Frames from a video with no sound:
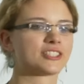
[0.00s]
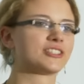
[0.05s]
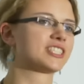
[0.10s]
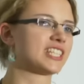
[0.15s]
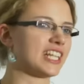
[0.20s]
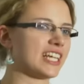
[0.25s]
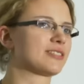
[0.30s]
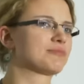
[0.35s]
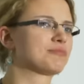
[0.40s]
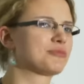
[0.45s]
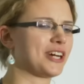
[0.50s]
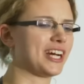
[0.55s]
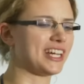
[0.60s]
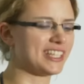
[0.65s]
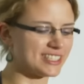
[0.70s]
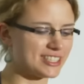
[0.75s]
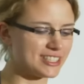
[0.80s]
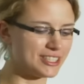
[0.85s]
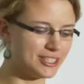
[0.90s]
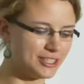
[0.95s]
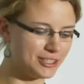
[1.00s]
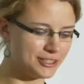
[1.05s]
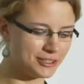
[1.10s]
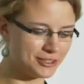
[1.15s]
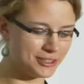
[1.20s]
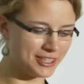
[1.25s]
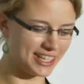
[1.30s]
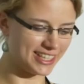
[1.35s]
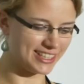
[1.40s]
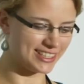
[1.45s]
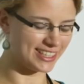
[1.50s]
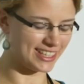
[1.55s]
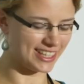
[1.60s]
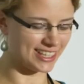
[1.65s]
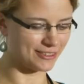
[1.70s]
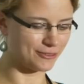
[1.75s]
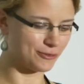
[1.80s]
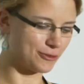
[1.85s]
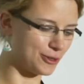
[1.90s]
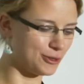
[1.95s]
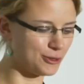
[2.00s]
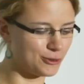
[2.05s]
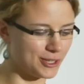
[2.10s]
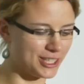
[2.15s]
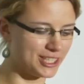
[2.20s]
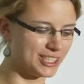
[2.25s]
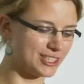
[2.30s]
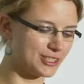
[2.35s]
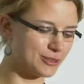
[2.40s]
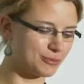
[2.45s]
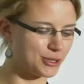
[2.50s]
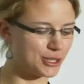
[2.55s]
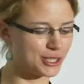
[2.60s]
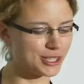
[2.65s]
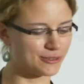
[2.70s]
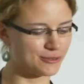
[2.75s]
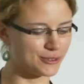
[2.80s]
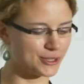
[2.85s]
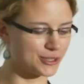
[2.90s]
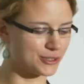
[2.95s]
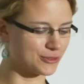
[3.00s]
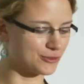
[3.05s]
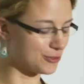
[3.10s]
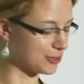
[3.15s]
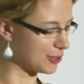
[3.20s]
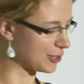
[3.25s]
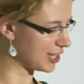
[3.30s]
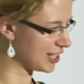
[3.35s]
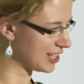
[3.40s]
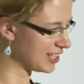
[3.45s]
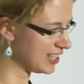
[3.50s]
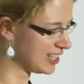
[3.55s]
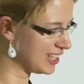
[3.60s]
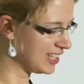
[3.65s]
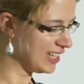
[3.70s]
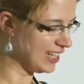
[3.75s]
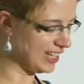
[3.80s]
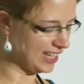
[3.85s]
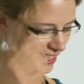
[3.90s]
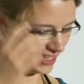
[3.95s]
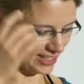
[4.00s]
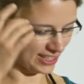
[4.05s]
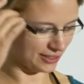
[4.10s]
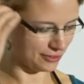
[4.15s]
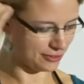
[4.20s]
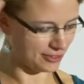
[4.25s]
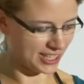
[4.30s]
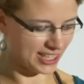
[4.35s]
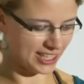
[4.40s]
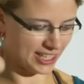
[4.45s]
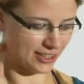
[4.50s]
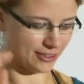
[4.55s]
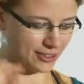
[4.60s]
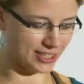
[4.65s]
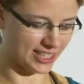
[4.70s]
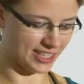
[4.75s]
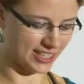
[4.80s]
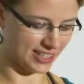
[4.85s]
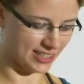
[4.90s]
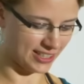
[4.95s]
So it's brand new and already supporting version 4. And then I figured out